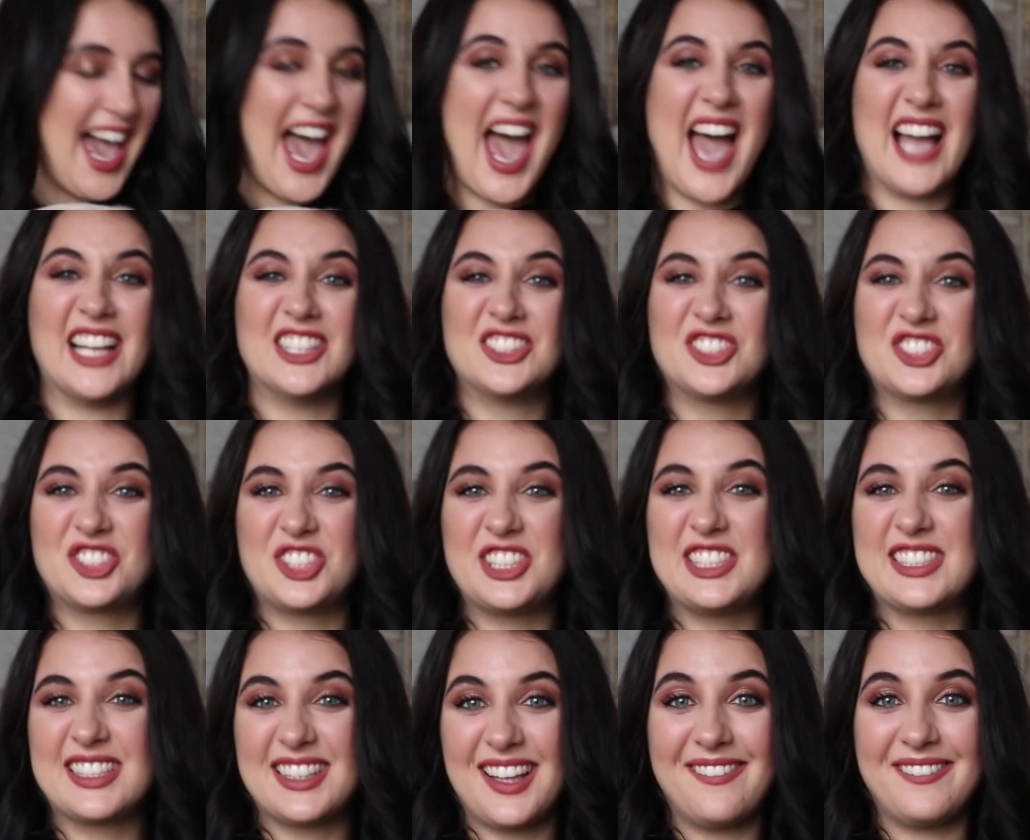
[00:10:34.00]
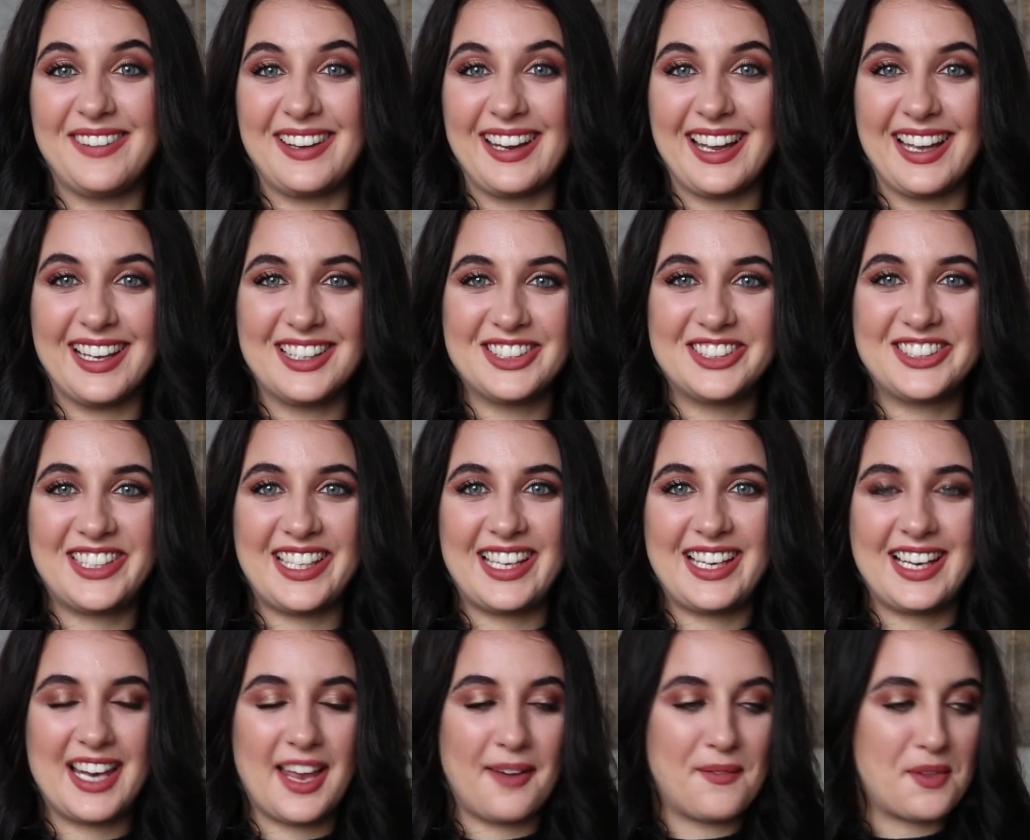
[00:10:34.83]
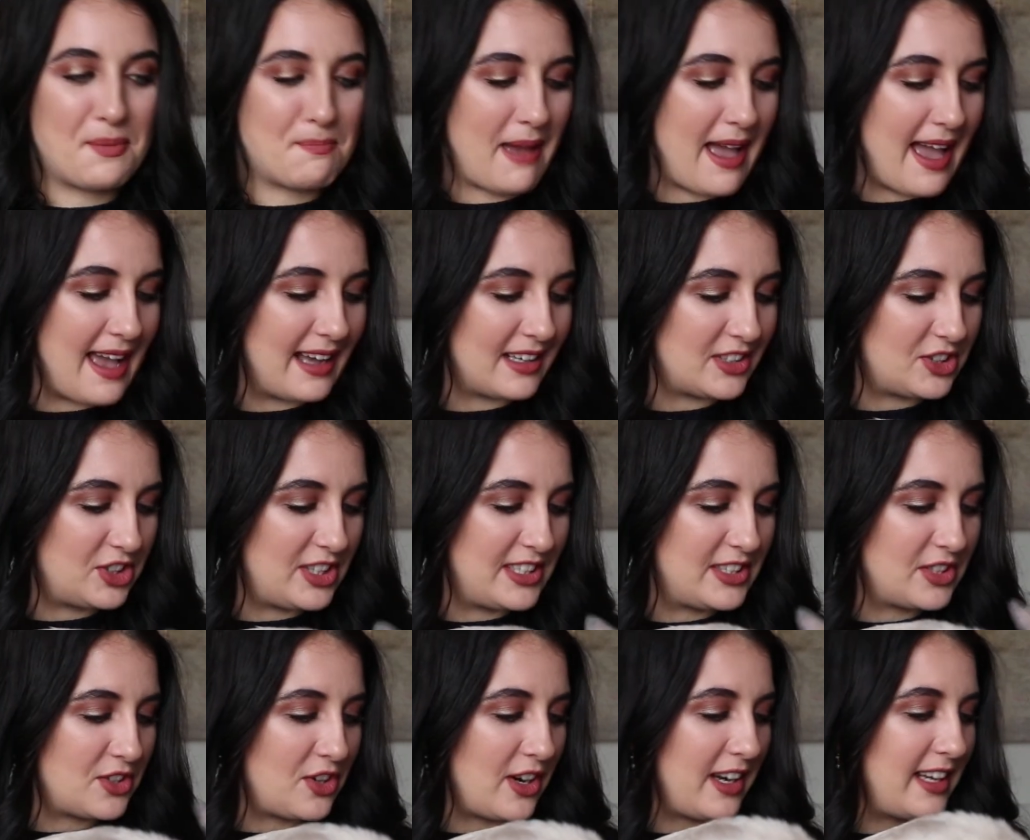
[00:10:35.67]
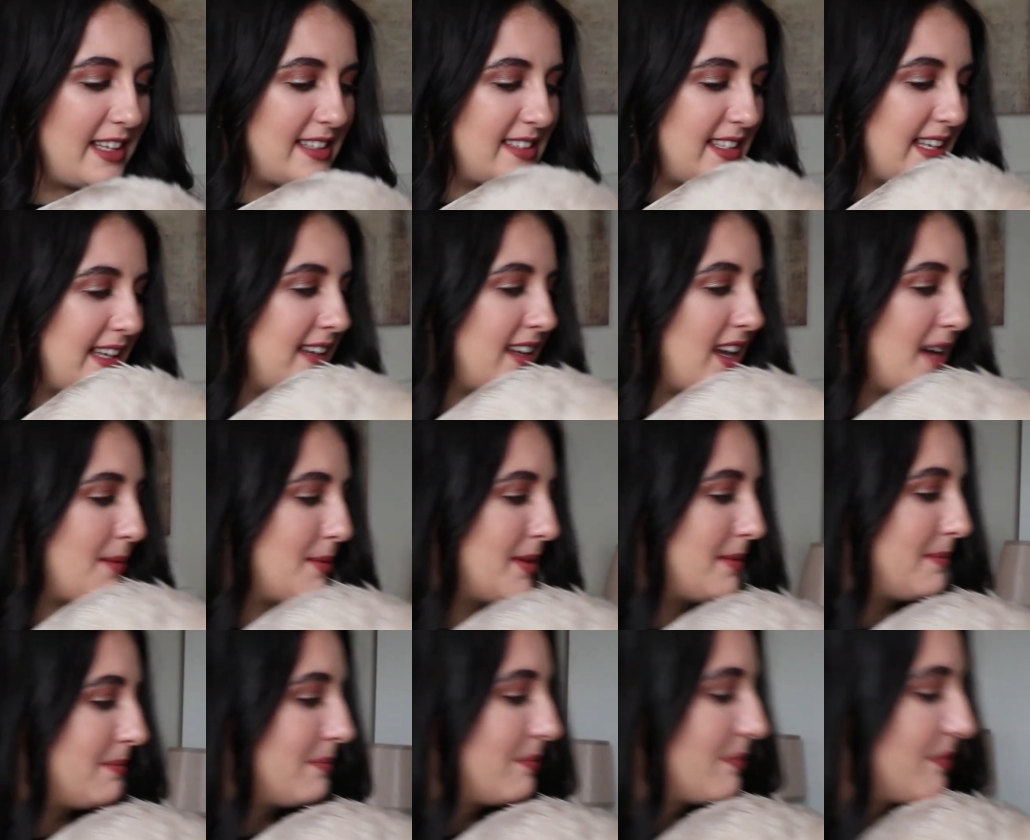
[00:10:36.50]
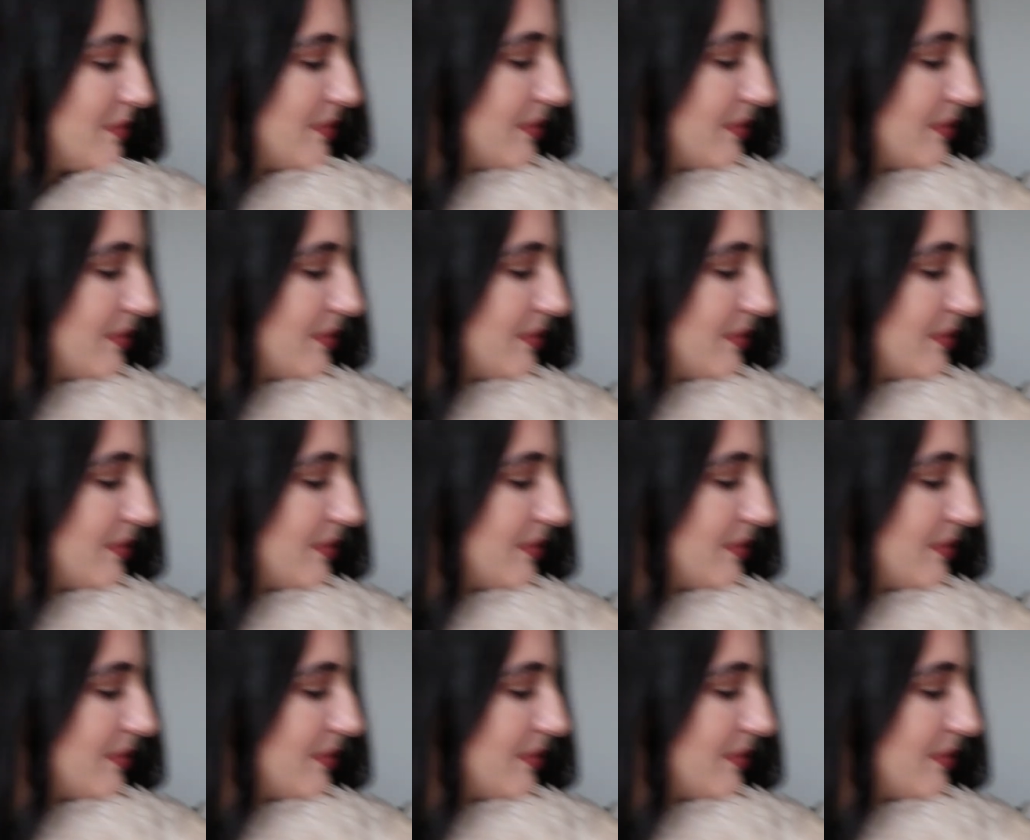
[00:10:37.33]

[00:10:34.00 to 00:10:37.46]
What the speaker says: And she's loving it. She loves bags. She's crazy. Come on.